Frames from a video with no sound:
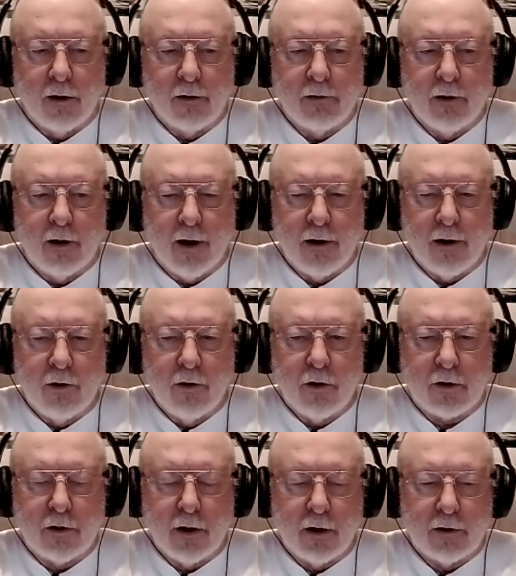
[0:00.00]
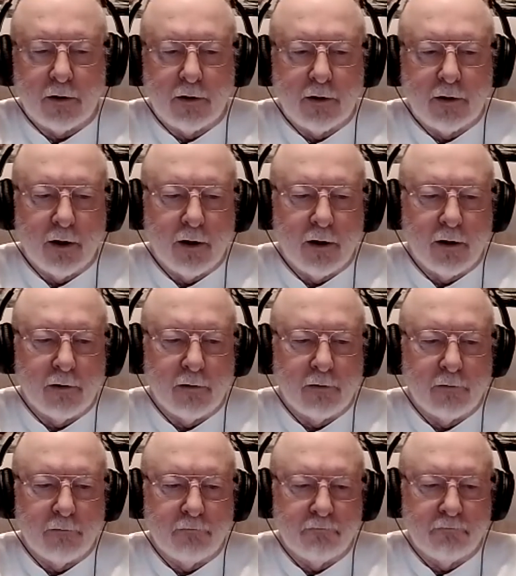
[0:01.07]
I looked at a
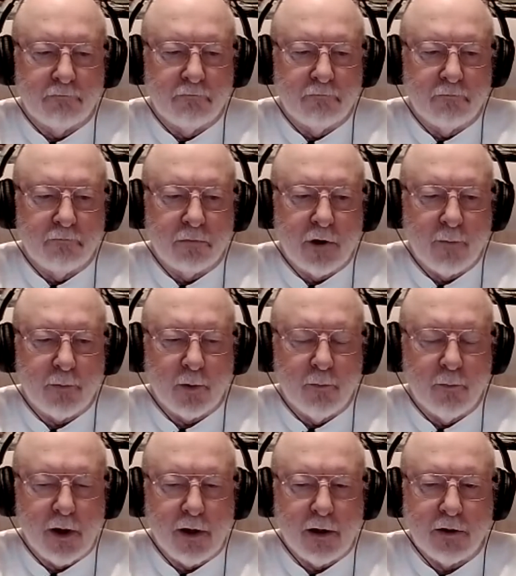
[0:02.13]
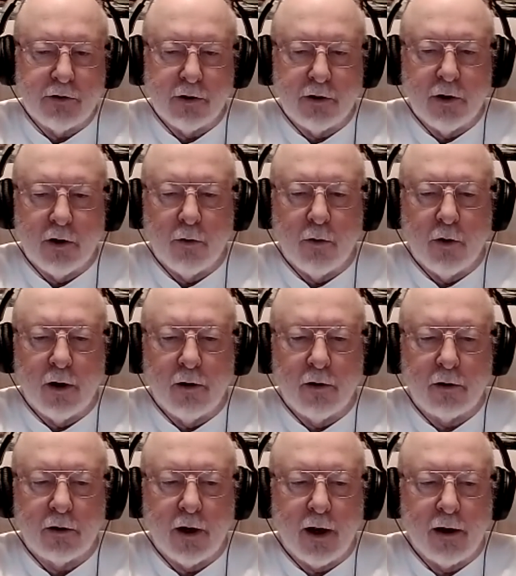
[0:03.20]
couple of meetings ago. I
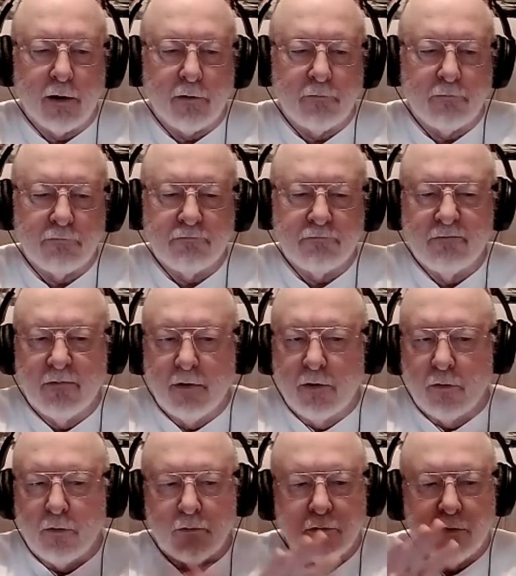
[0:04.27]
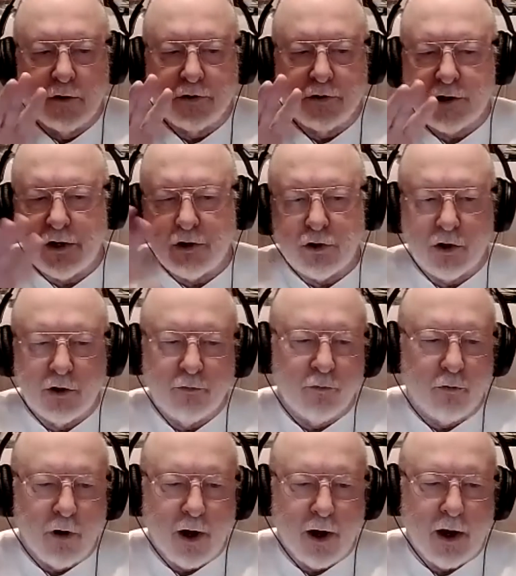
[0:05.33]
looked at it essentially
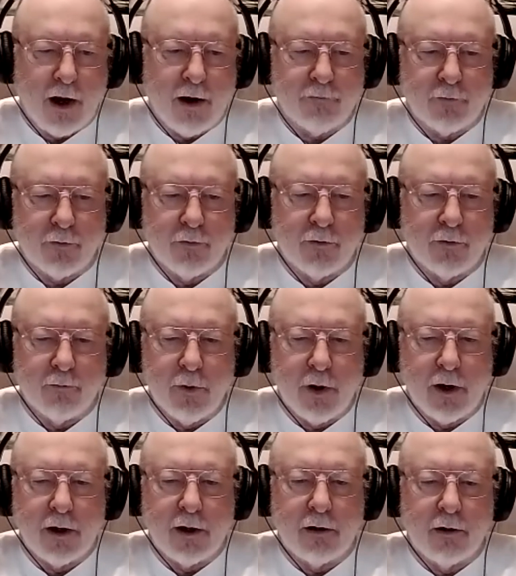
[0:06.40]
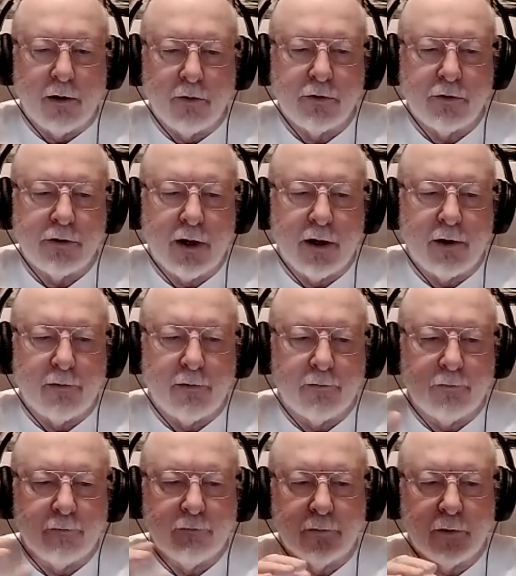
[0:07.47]
right after the meeting closed down
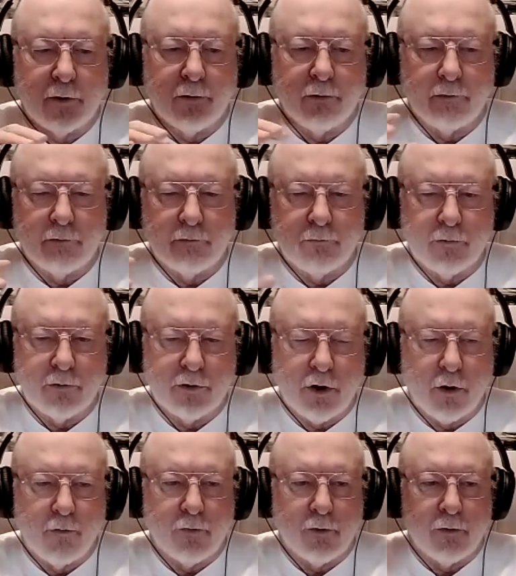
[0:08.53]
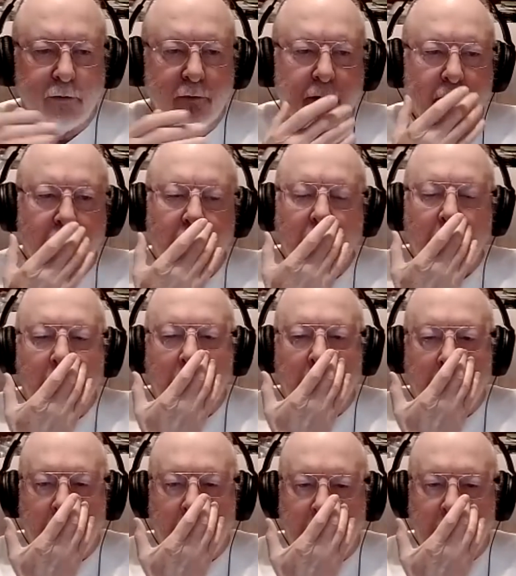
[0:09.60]
or was over,
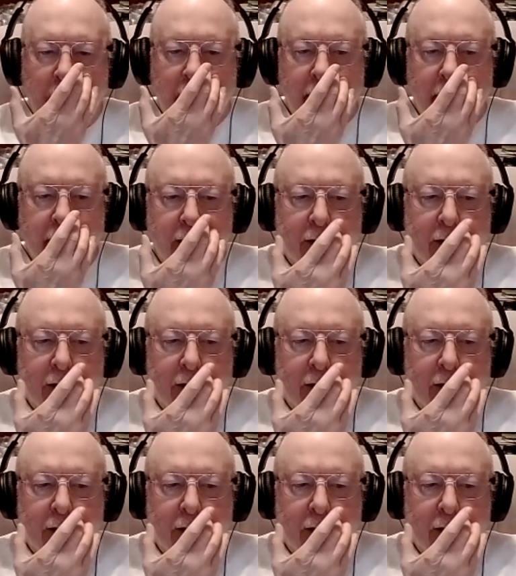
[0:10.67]
and